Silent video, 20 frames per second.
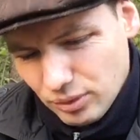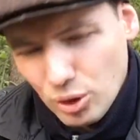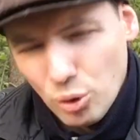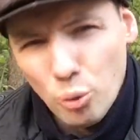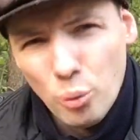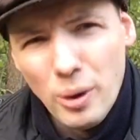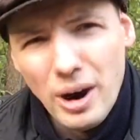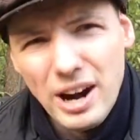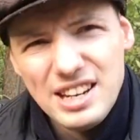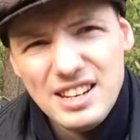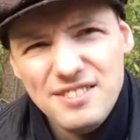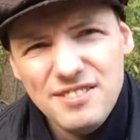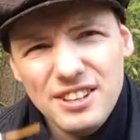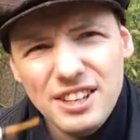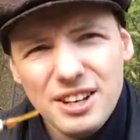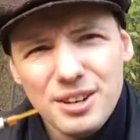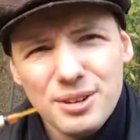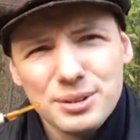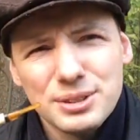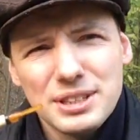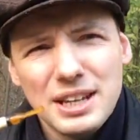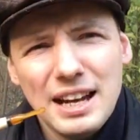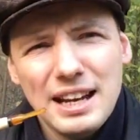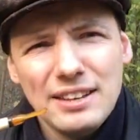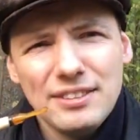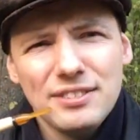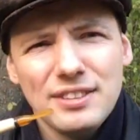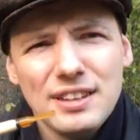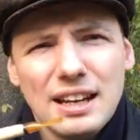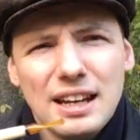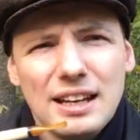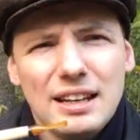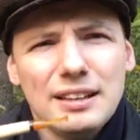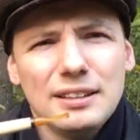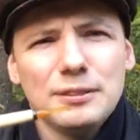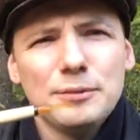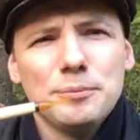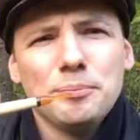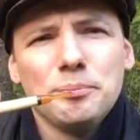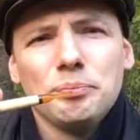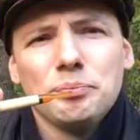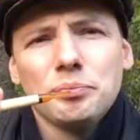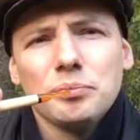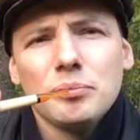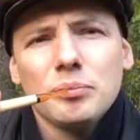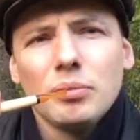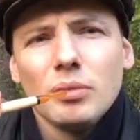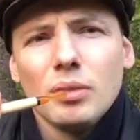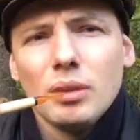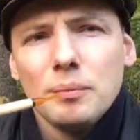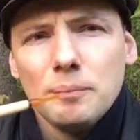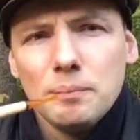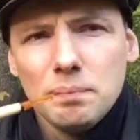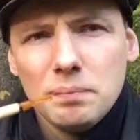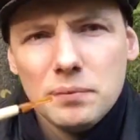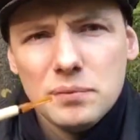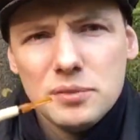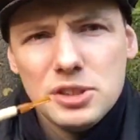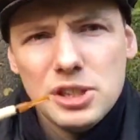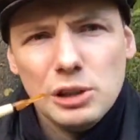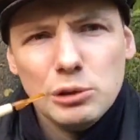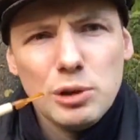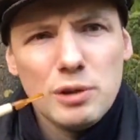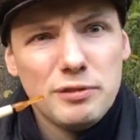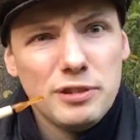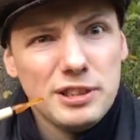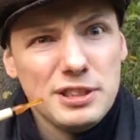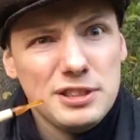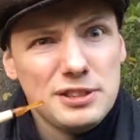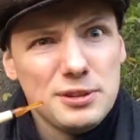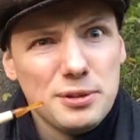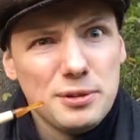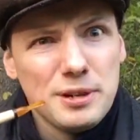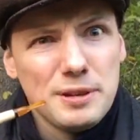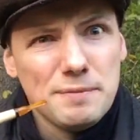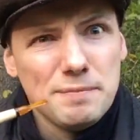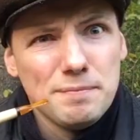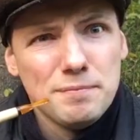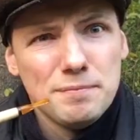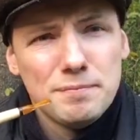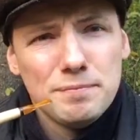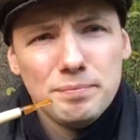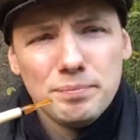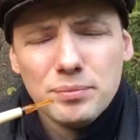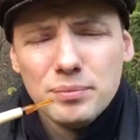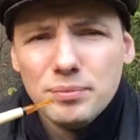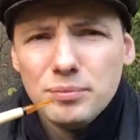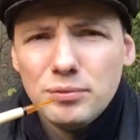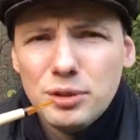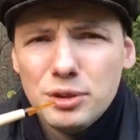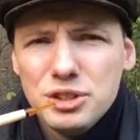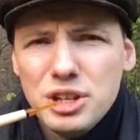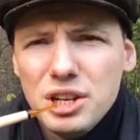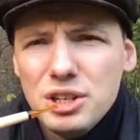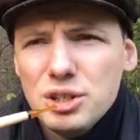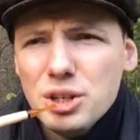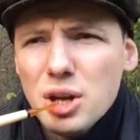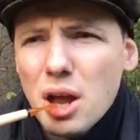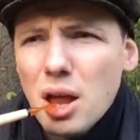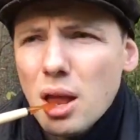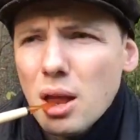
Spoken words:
whiny videos, I think I'll tell you a funny story for a change.